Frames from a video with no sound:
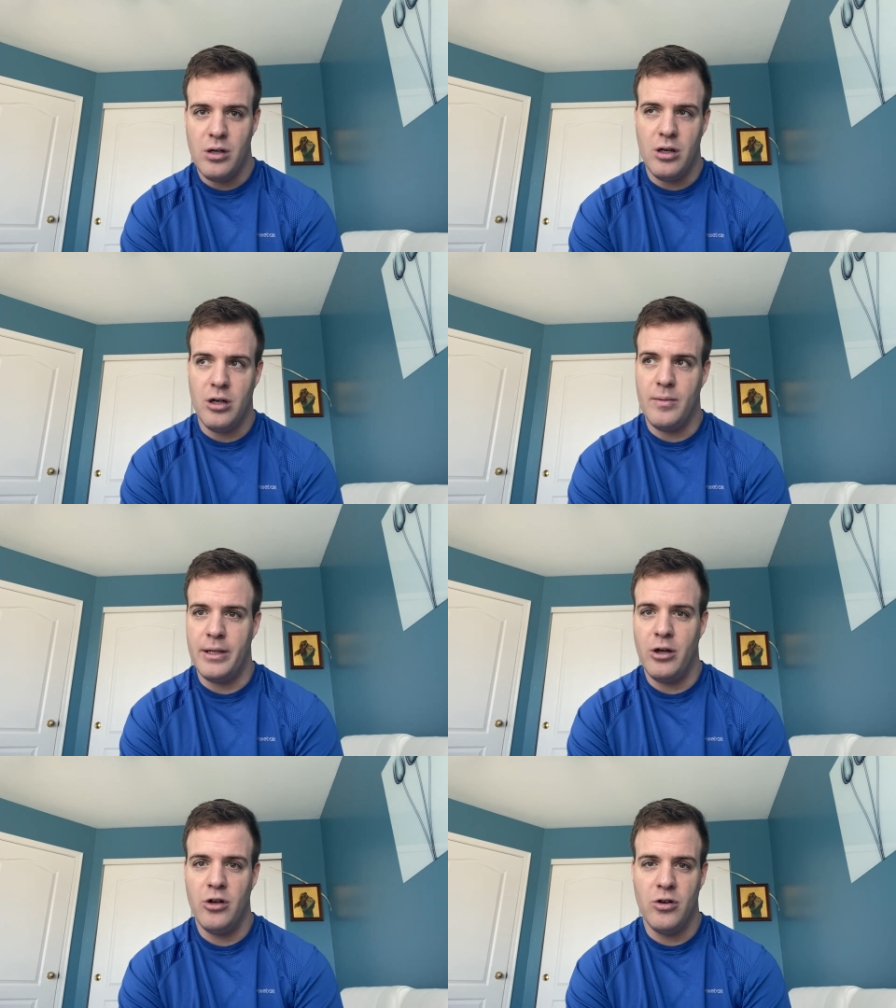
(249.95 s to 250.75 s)
Um, I
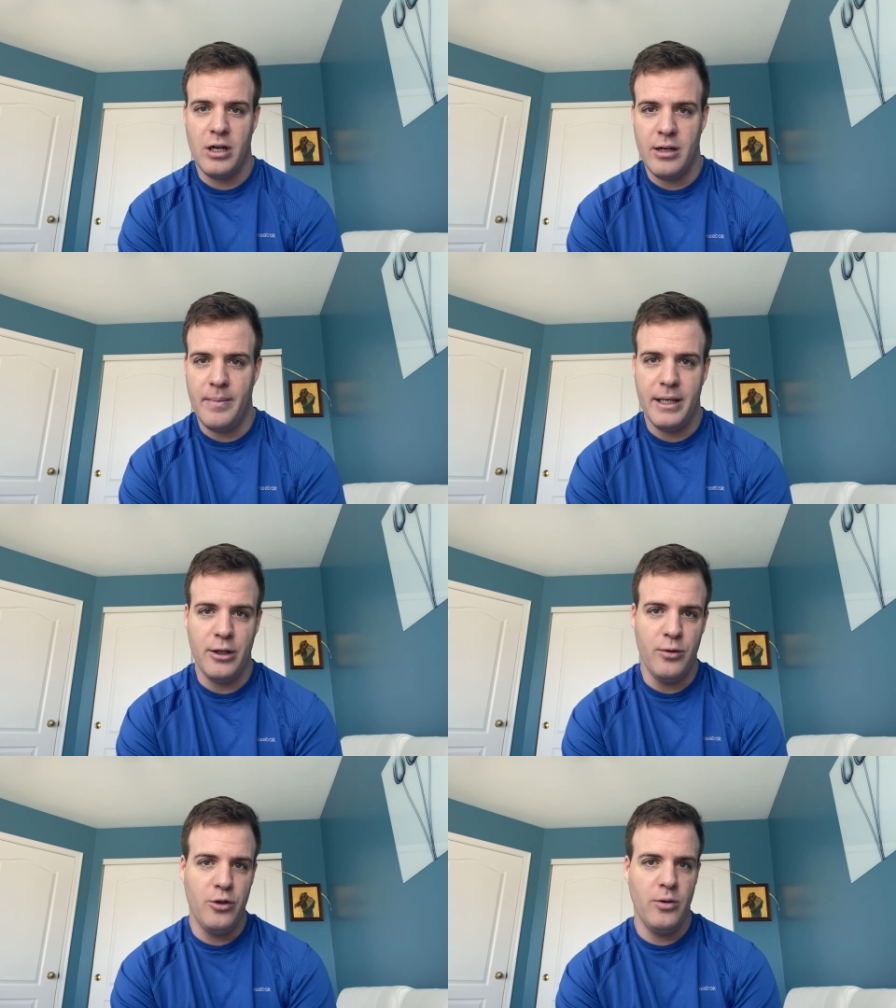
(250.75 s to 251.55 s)
know a lot of big
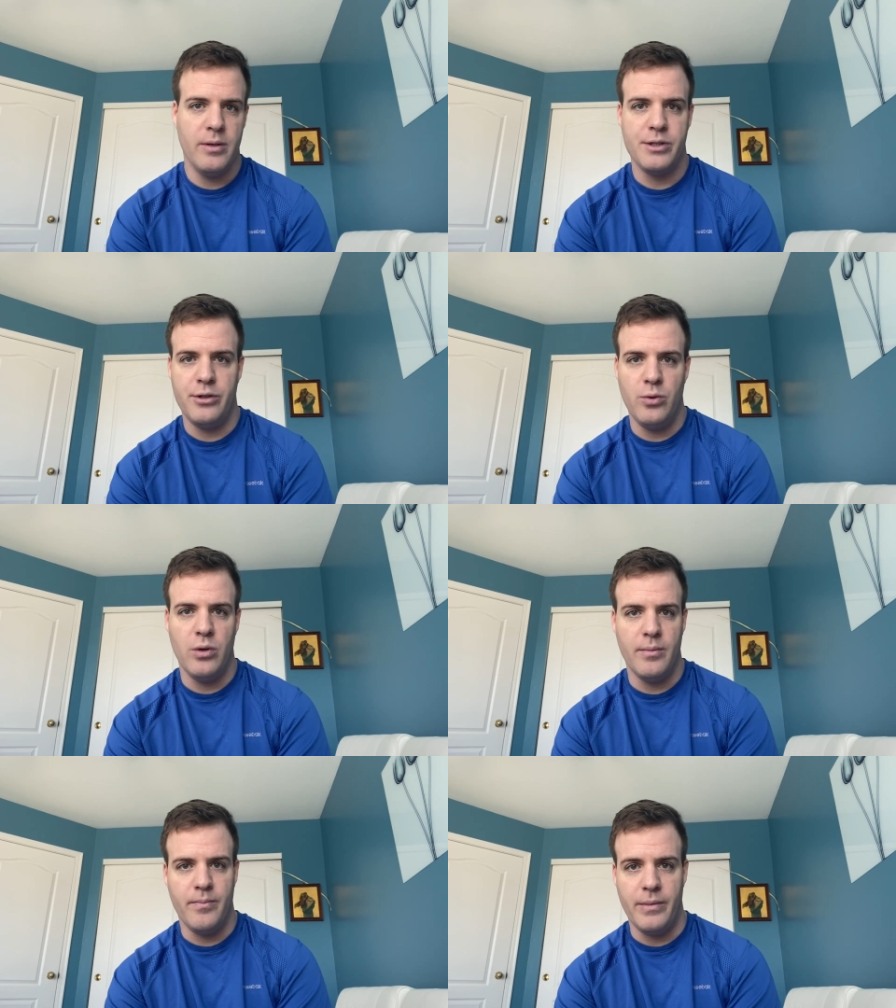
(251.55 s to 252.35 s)
YouTubers do
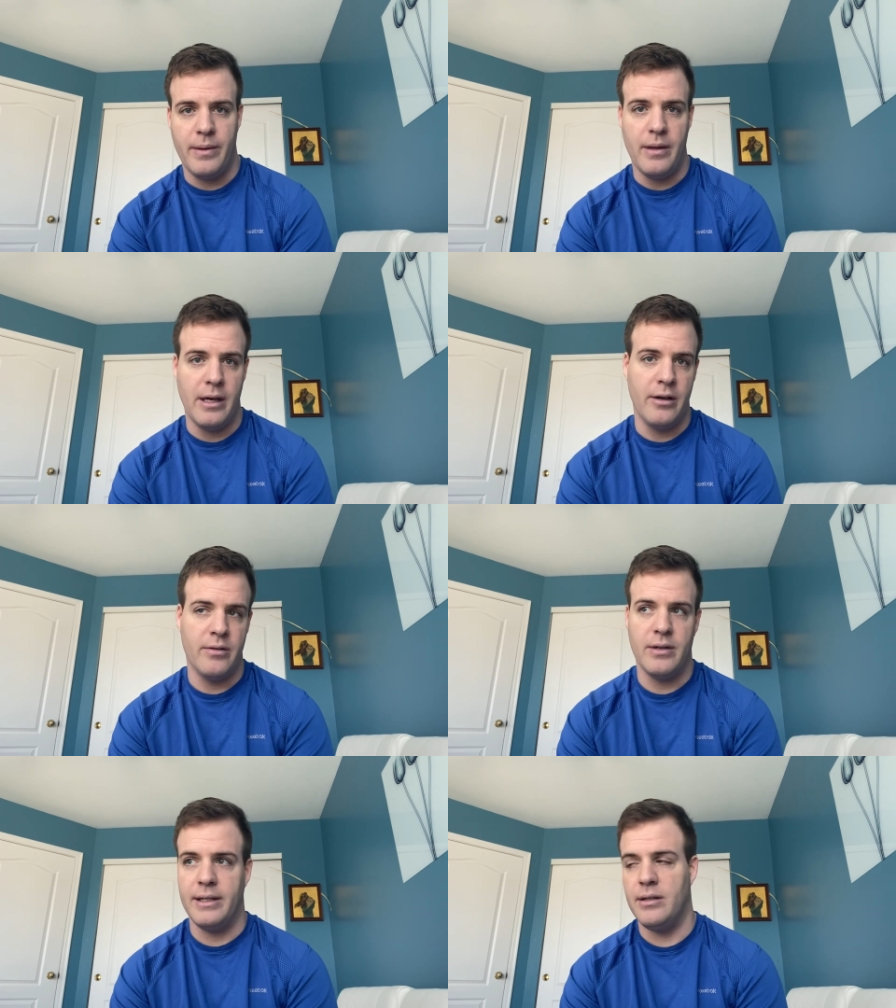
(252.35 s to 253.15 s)
what
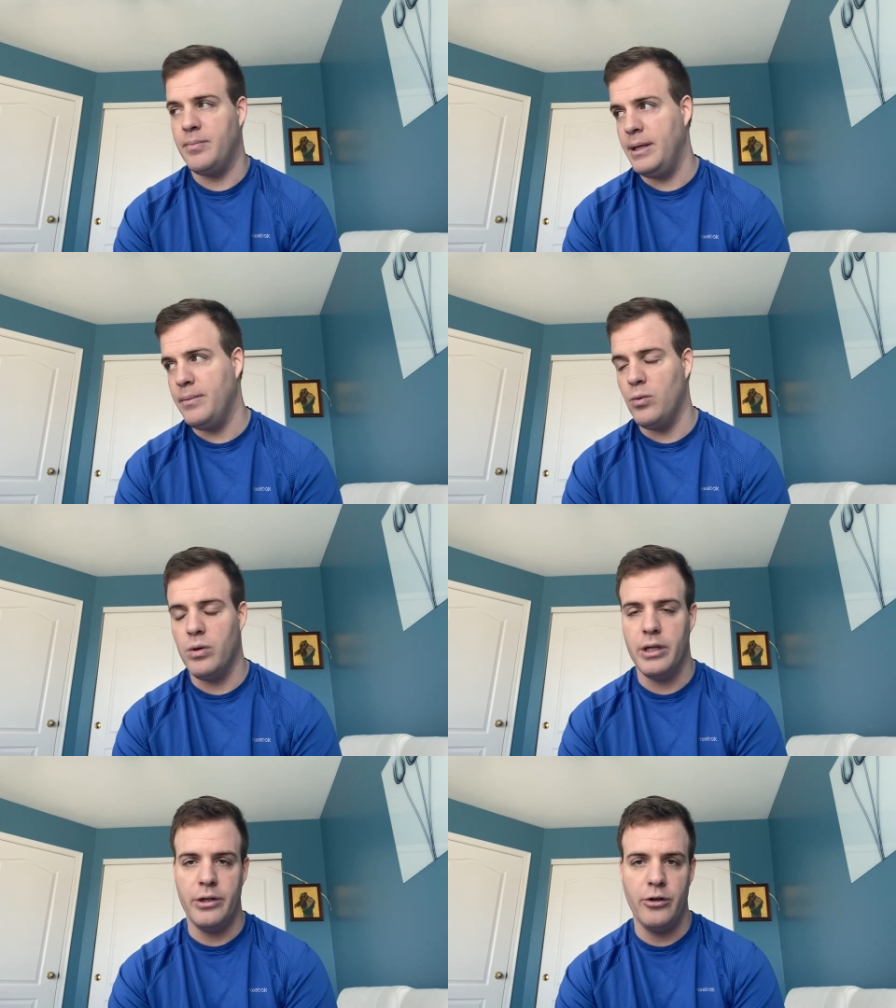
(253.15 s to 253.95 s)
they're like the people
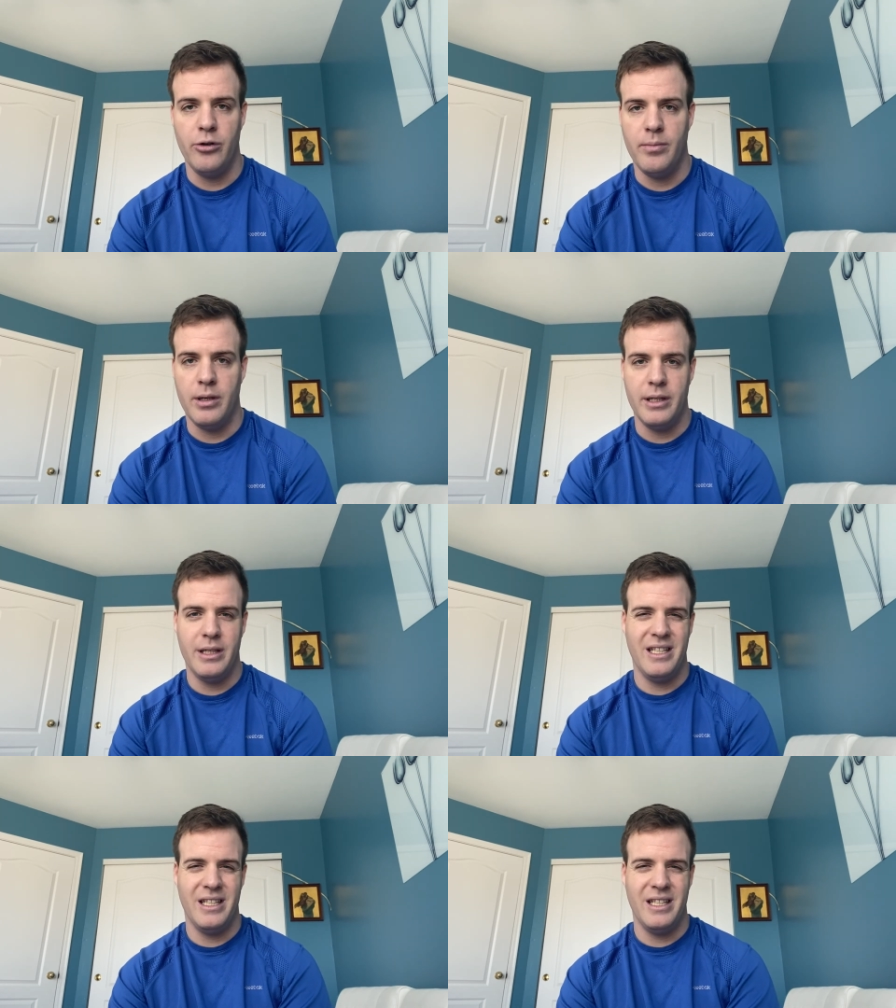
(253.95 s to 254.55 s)
want to do, but